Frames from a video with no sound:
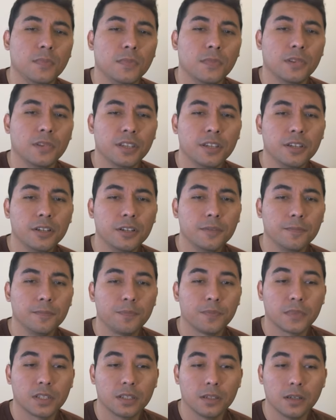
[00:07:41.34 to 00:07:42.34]
Here,
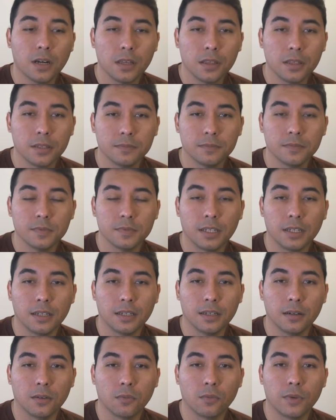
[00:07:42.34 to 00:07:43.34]
Gotham
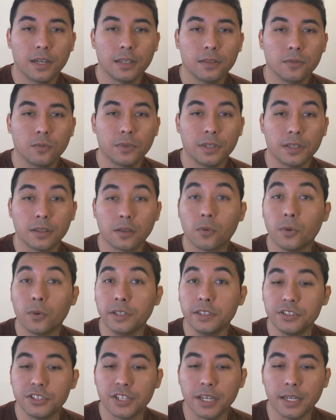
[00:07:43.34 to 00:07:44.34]
went with
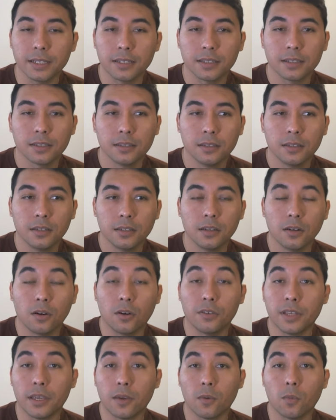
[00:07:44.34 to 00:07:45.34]
queen check
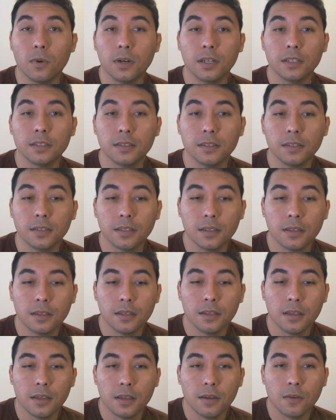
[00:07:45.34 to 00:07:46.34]
on a1.
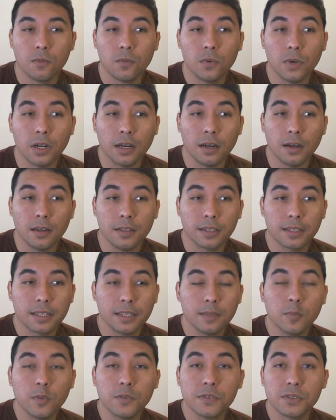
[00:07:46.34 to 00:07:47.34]
The
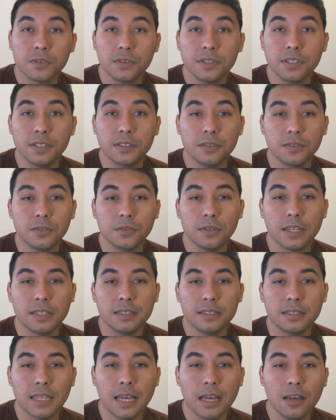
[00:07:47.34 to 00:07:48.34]
king moves to d2,
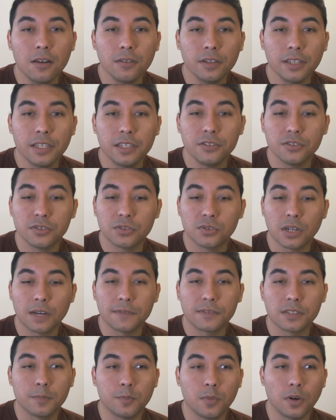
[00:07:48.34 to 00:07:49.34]
and now he just
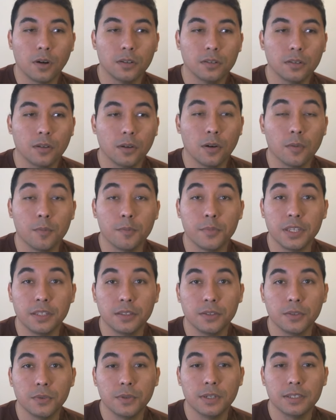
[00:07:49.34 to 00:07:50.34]
grabs the pawn on
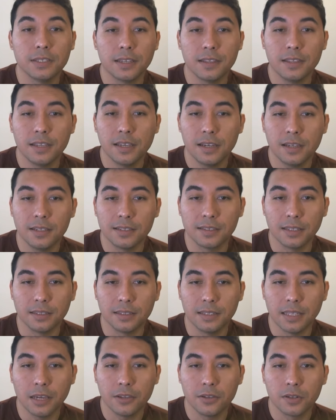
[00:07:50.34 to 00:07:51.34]
b2, and the idea is that
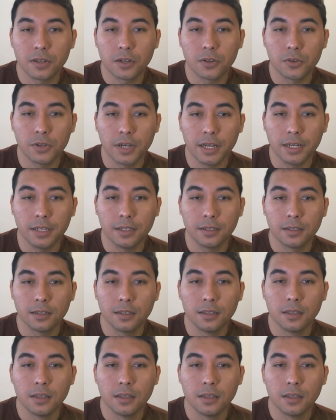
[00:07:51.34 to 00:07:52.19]
now you're creating